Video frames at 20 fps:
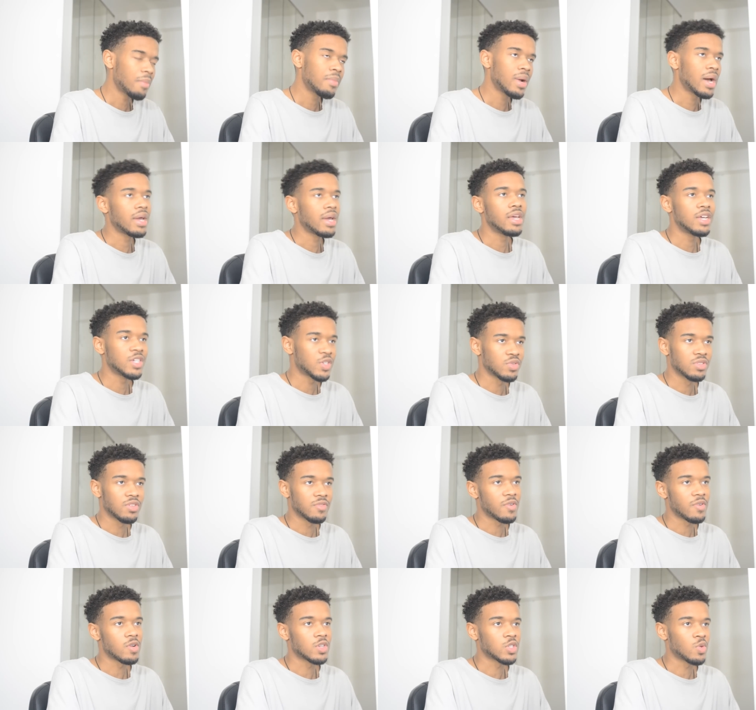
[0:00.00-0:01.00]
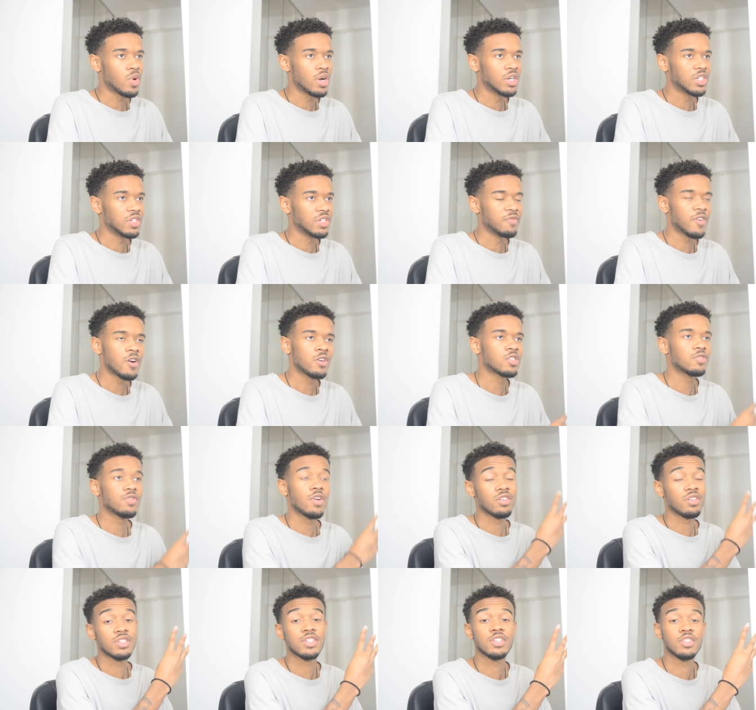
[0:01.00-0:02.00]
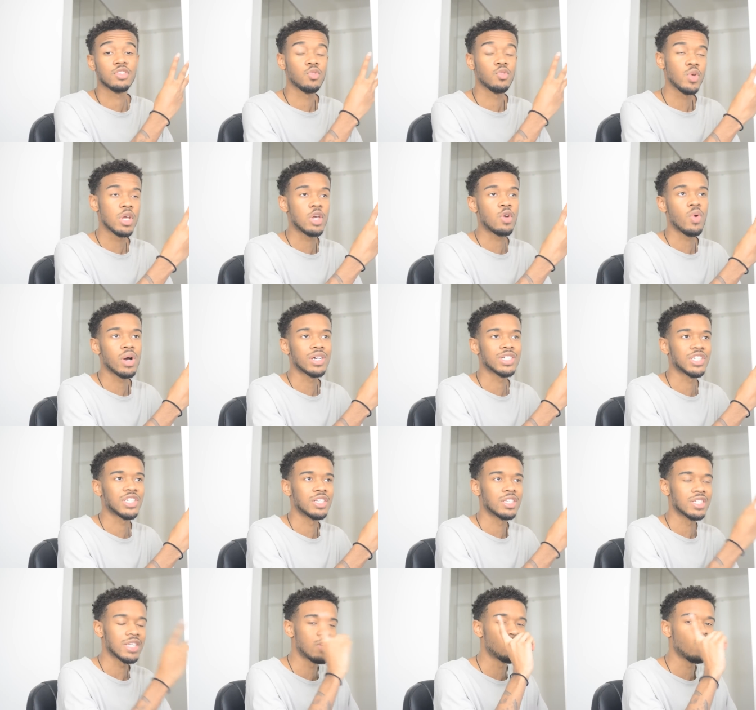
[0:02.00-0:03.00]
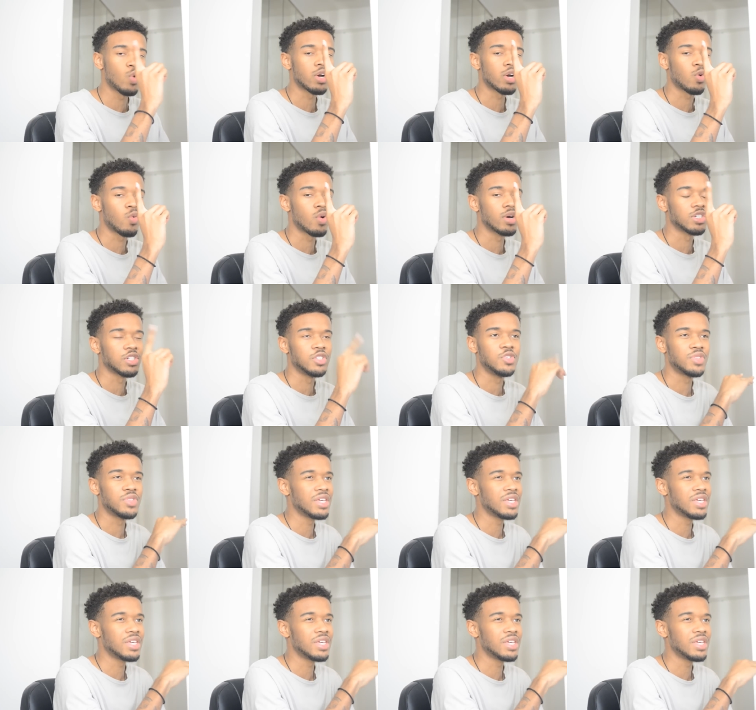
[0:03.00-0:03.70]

I'm not answering the first question. First of all, this is three questions in one question.